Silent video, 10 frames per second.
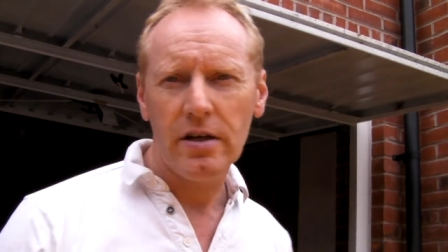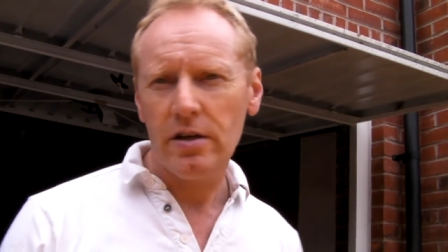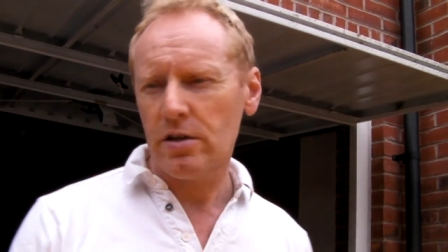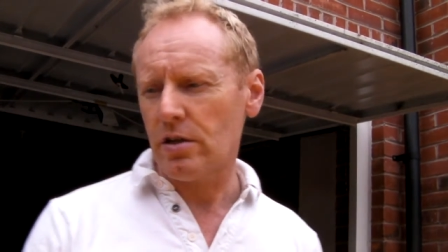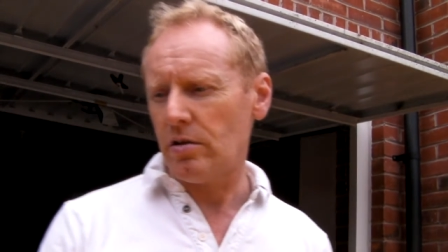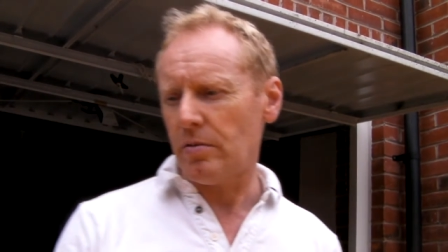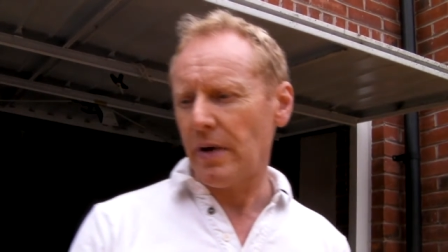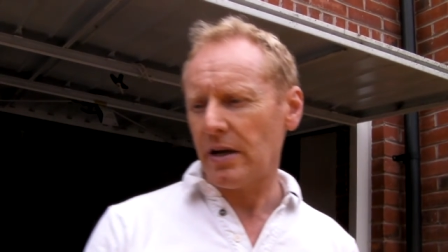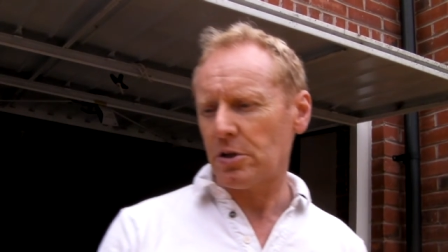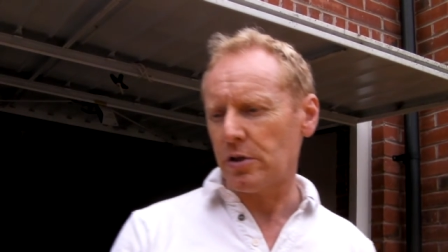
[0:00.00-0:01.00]
to the
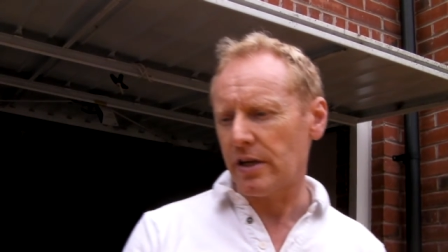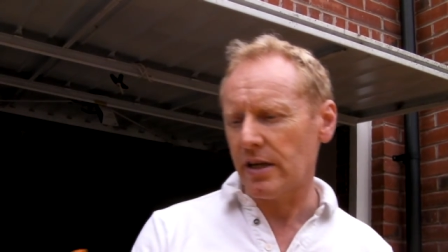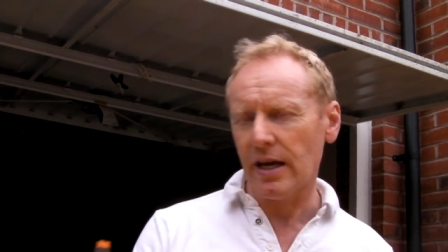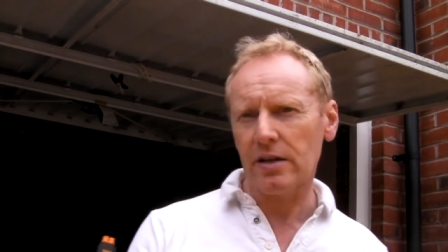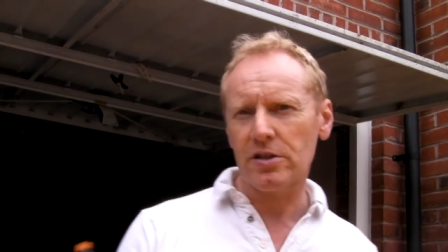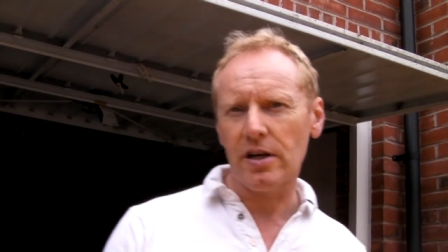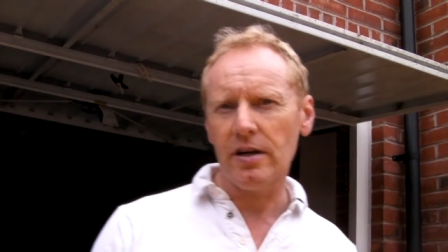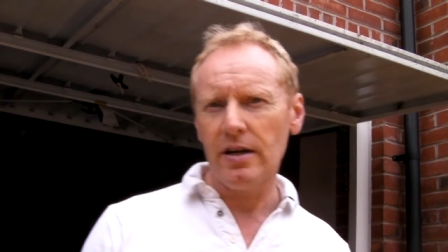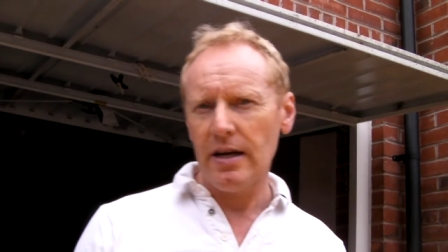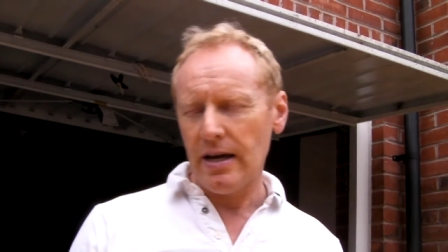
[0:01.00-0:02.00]
battery
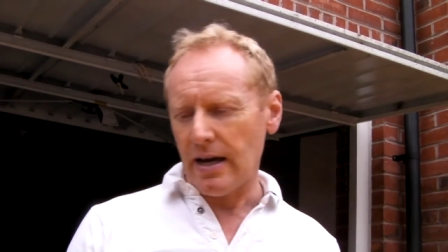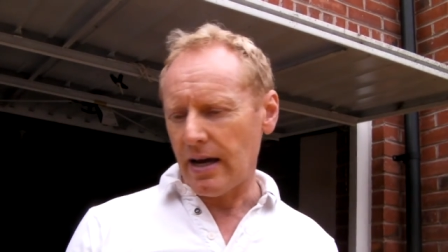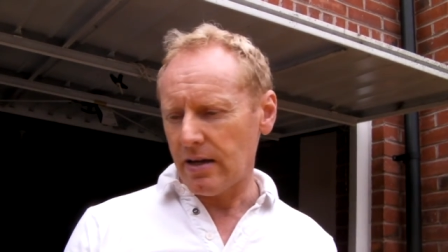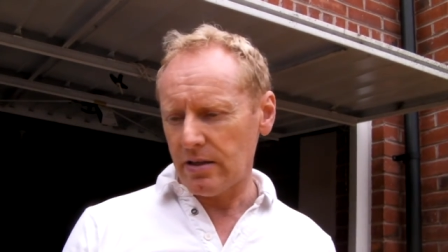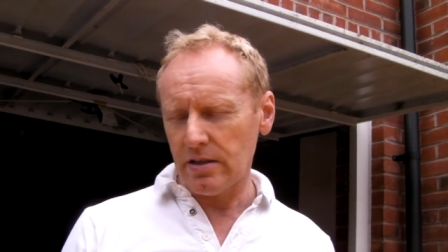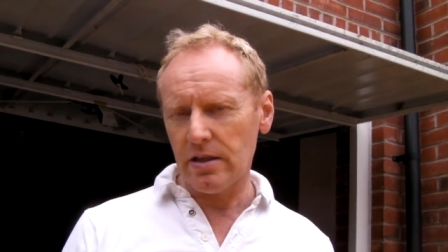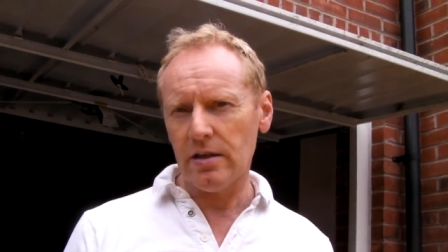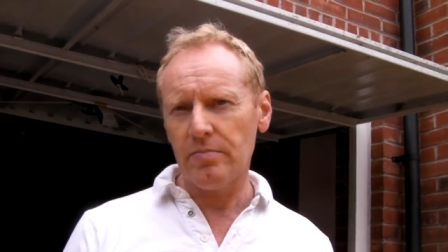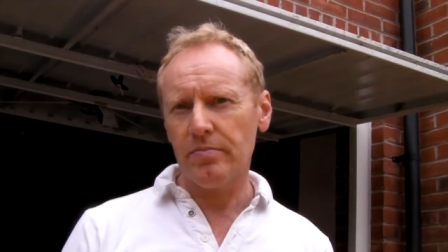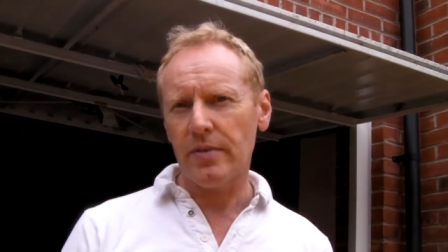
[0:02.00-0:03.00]
connector, and
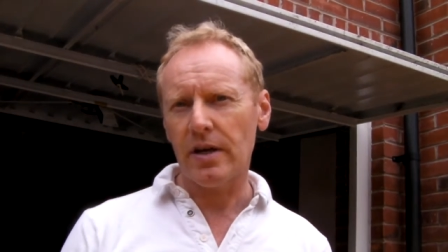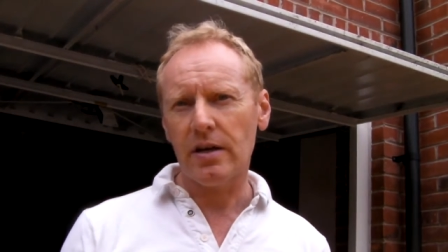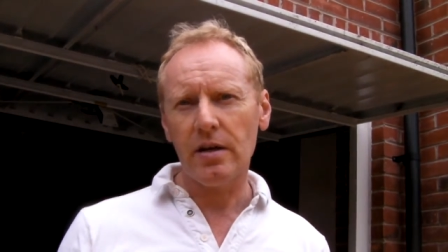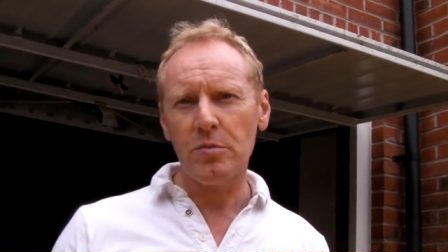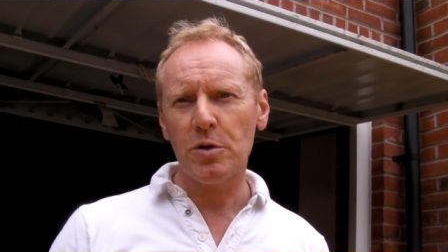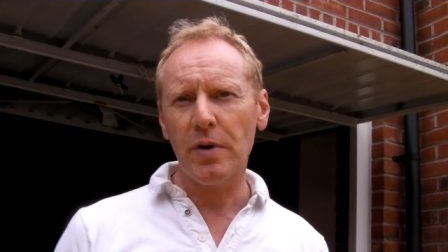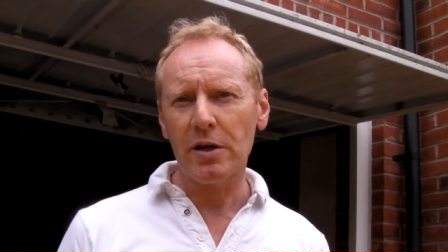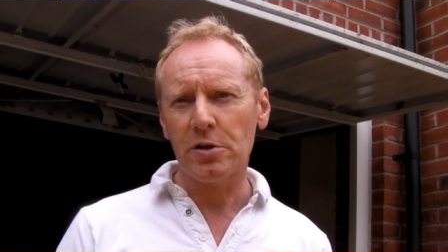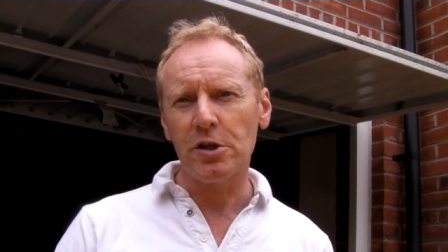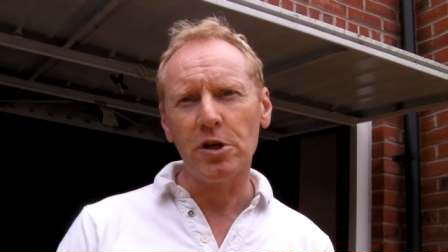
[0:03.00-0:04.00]
it keeps your
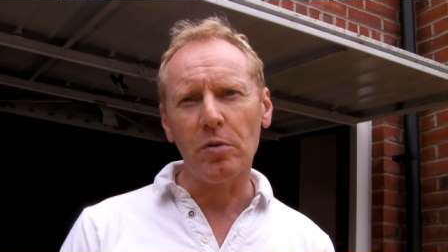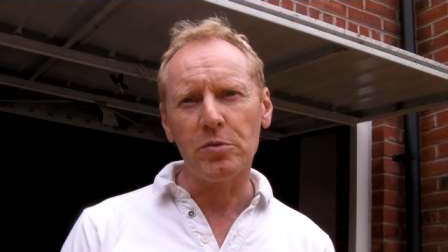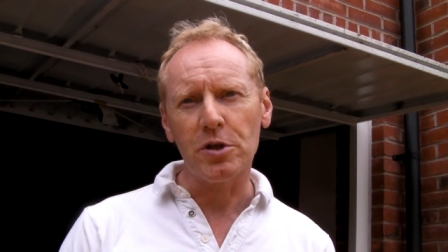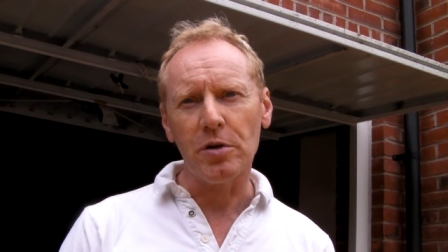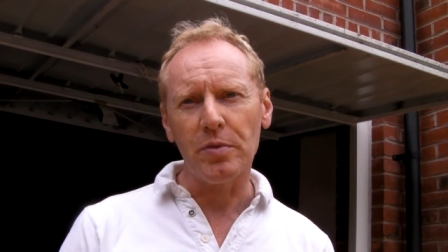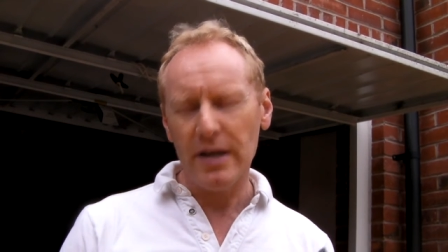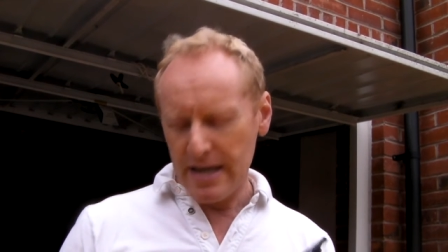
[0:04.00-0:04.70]
battery topped up.